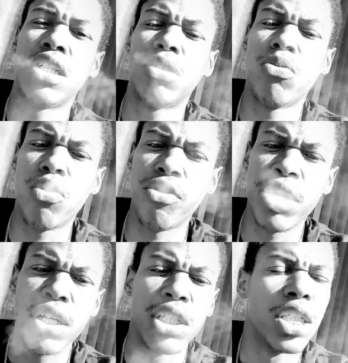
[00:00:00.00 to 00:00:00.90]
It's called The
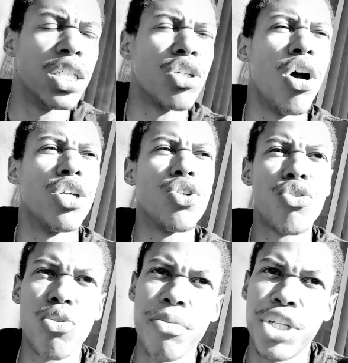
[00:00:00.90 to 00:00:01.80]
Truman Show
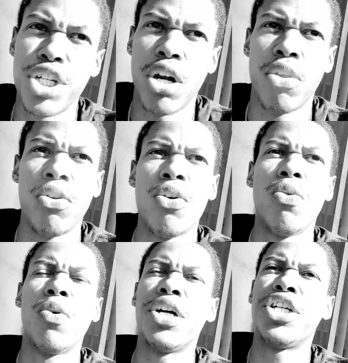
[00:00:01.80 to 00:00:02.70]
with Jim
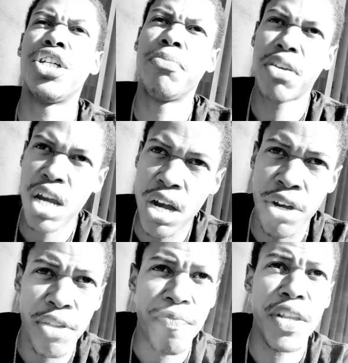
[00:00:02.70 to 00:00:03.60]
Carrey. It's
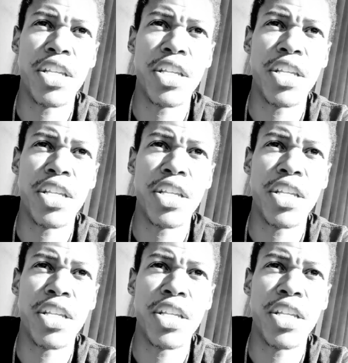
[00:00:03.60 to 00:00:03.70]
beautiful.